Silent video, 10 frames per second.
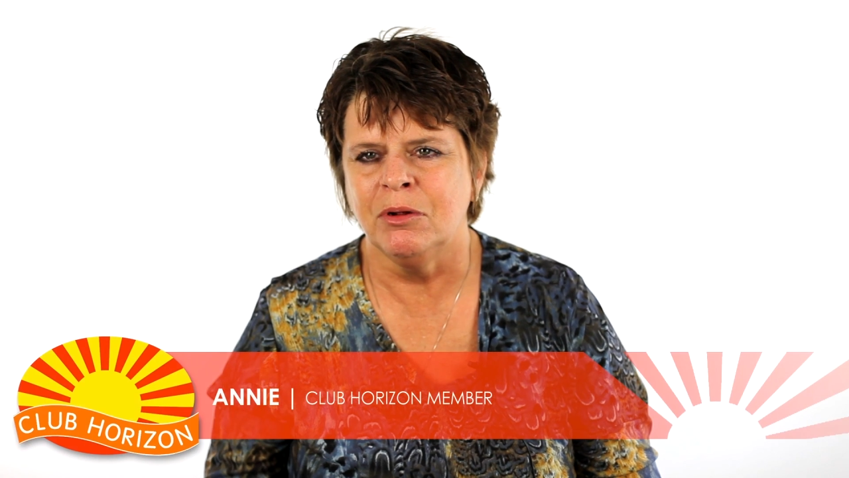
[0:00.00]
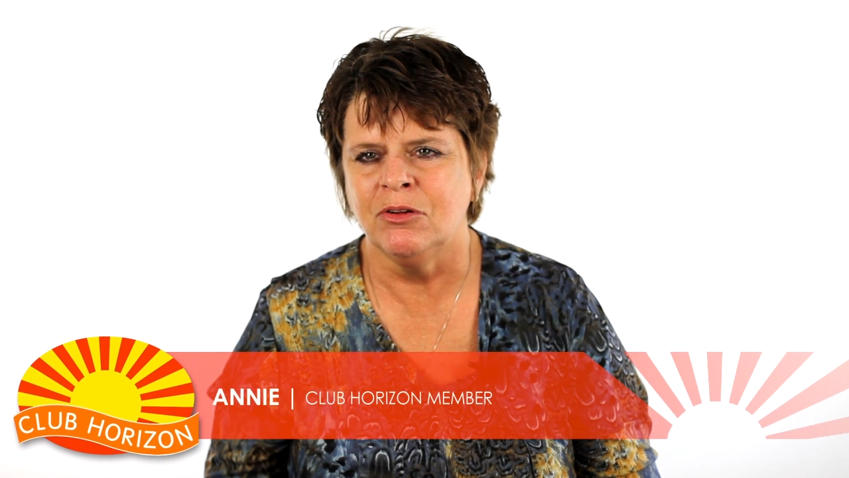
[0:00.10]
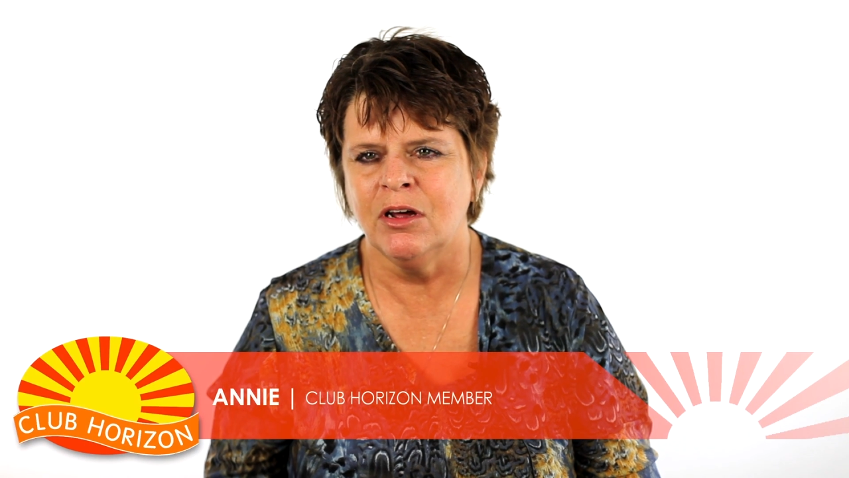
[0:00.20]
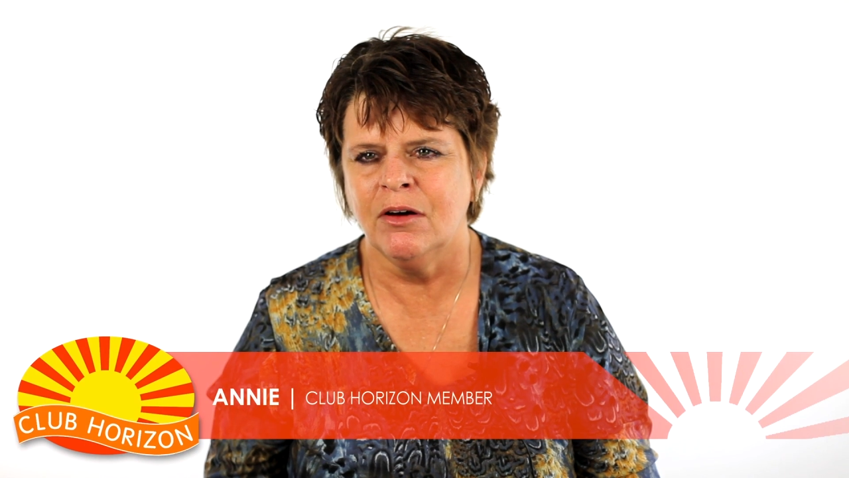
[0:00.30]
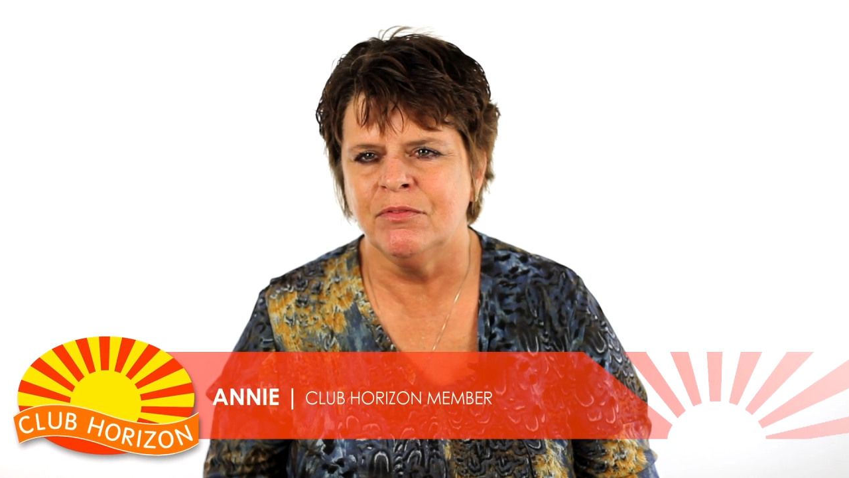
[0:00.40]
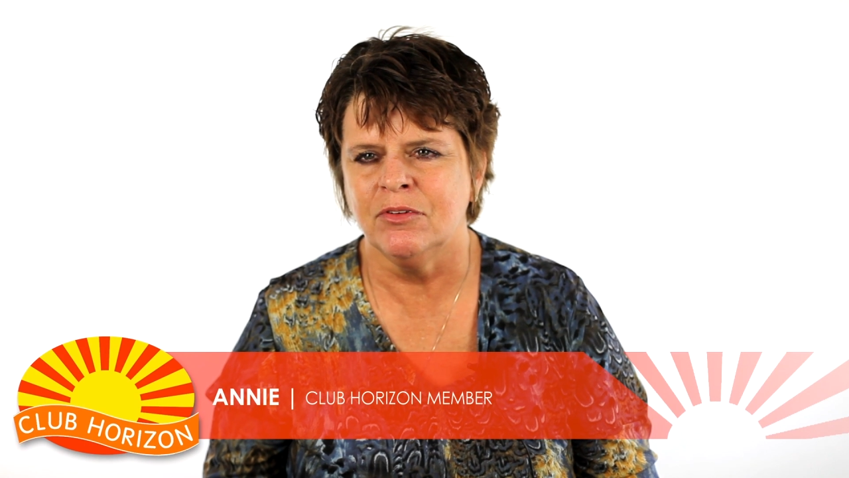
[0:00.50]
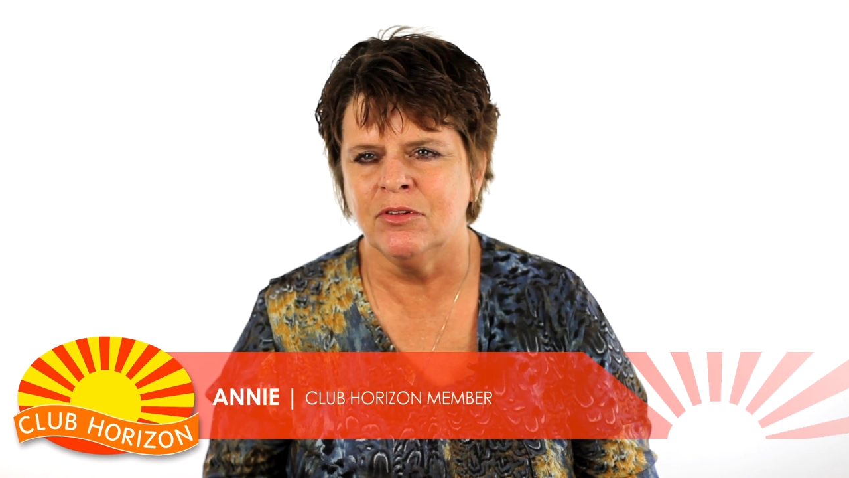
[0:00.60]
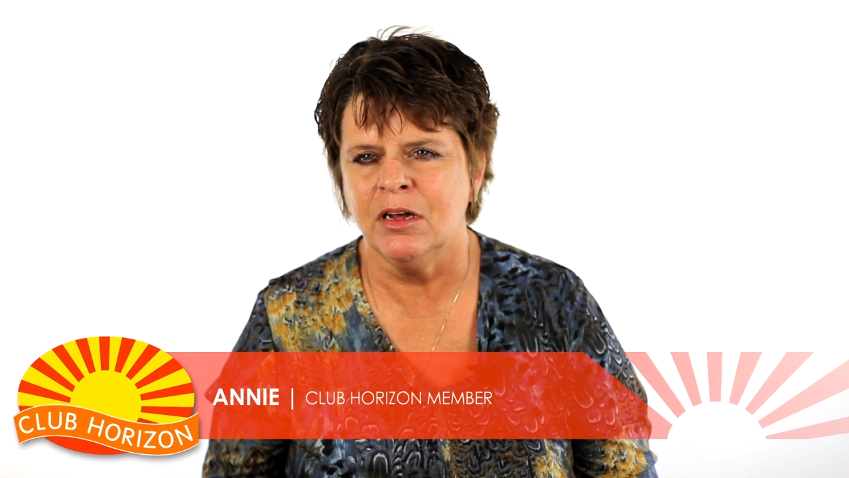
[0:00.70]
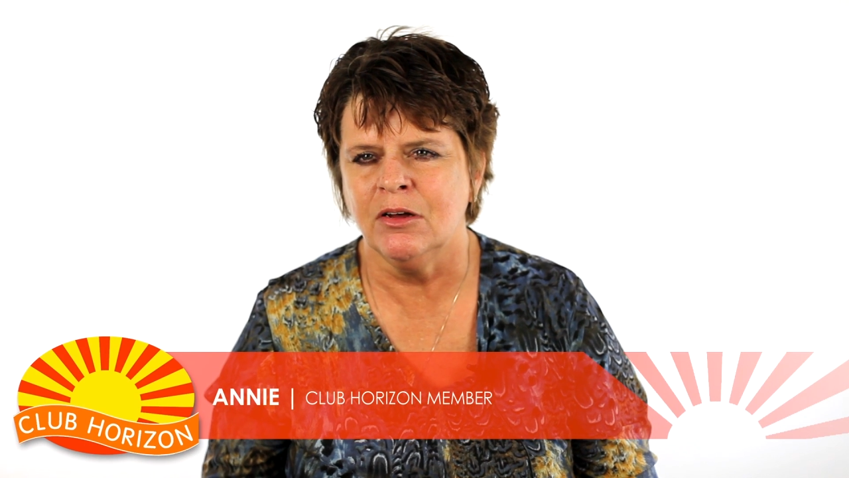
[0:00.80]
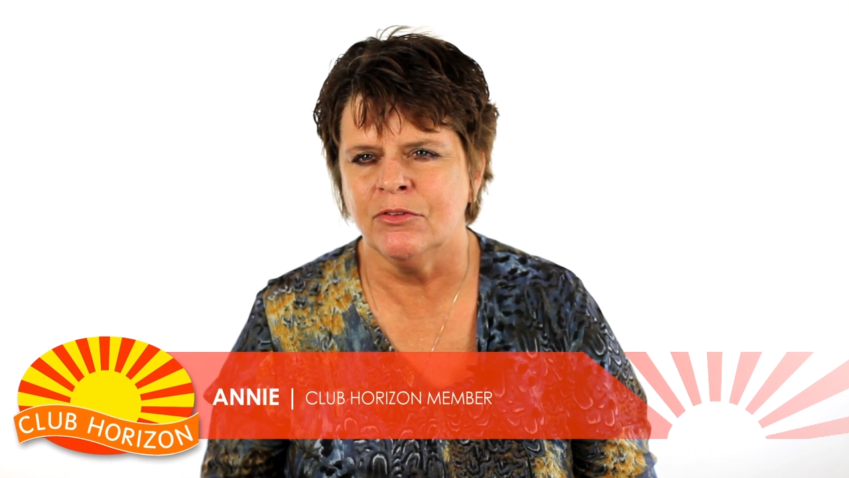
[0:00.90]
been tough as
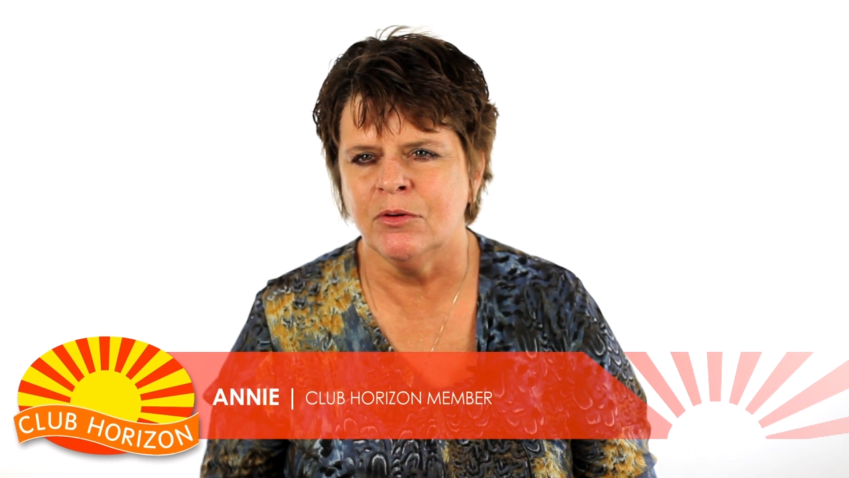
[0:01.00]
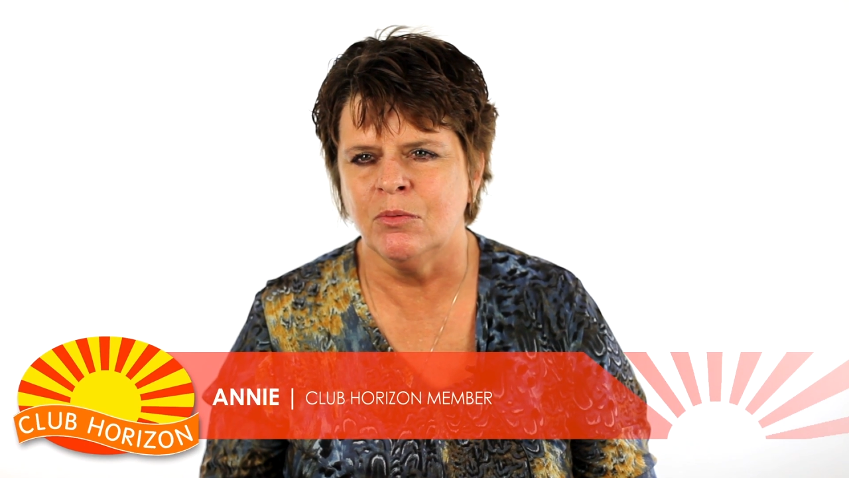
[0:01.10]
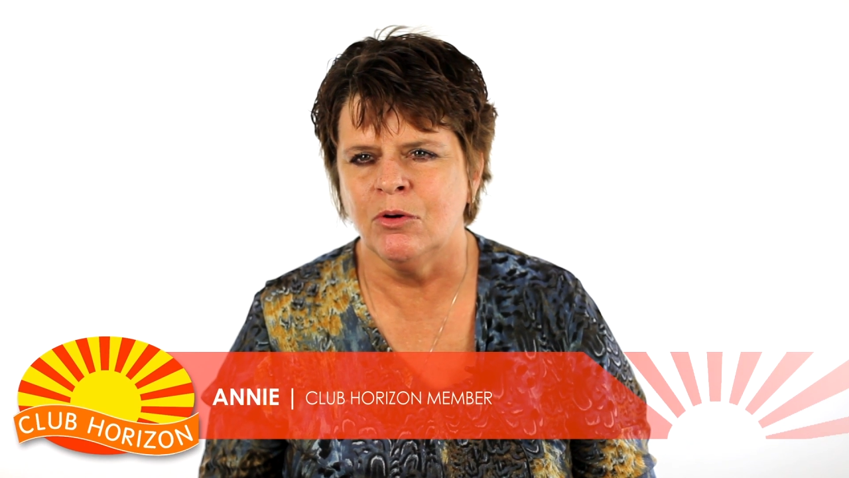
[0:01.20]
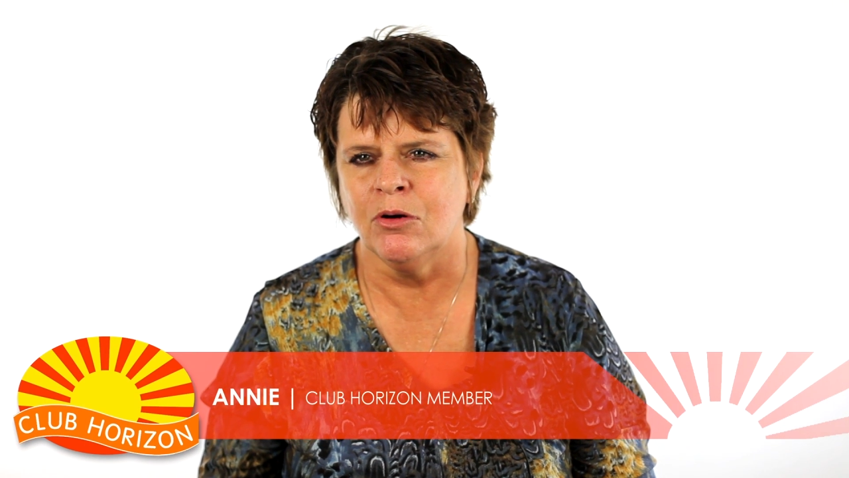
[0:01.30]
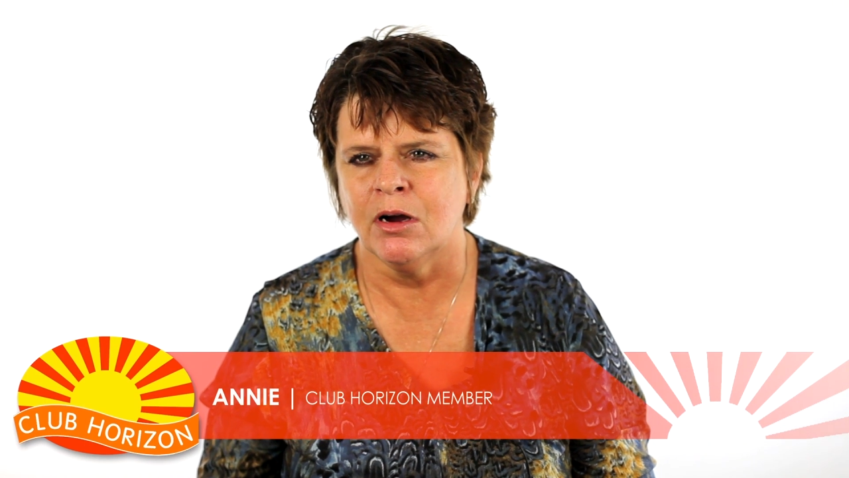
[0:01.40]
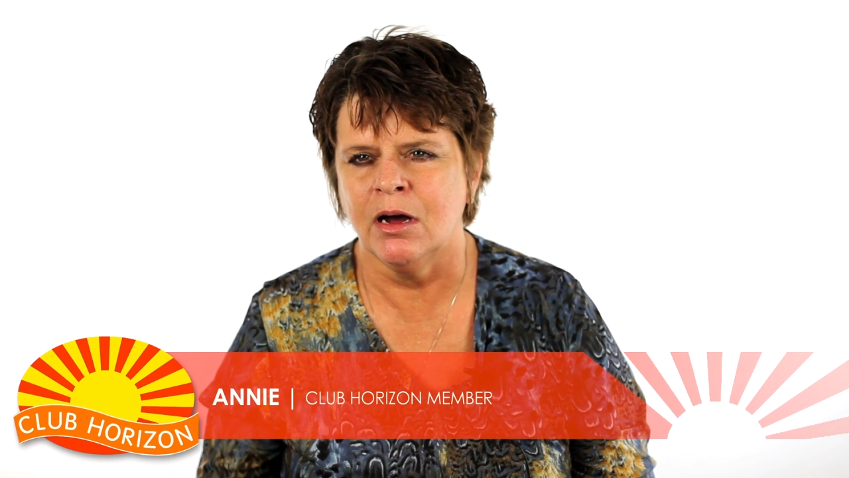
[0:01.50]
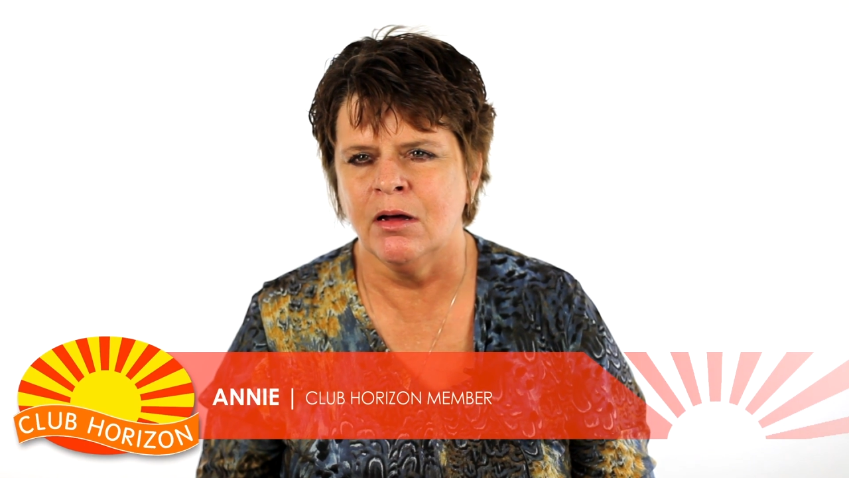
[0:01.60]
nails at work.